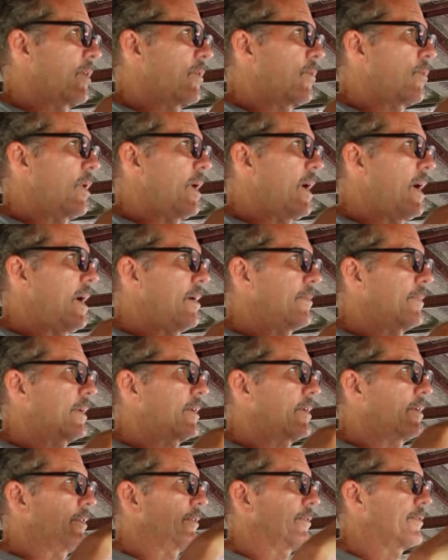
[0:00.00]
Why?
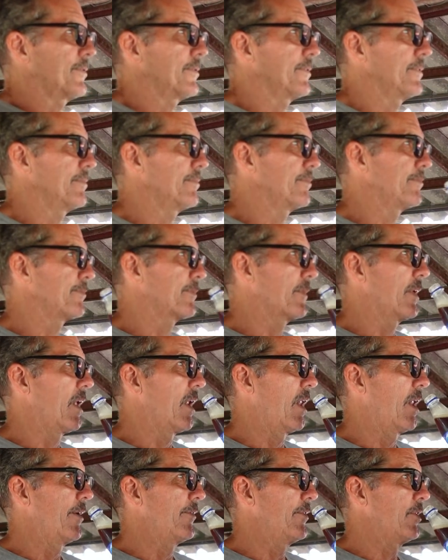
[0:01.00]
Because I
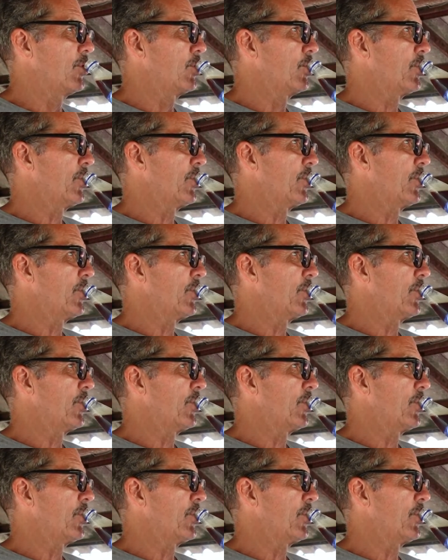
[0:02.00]
love it.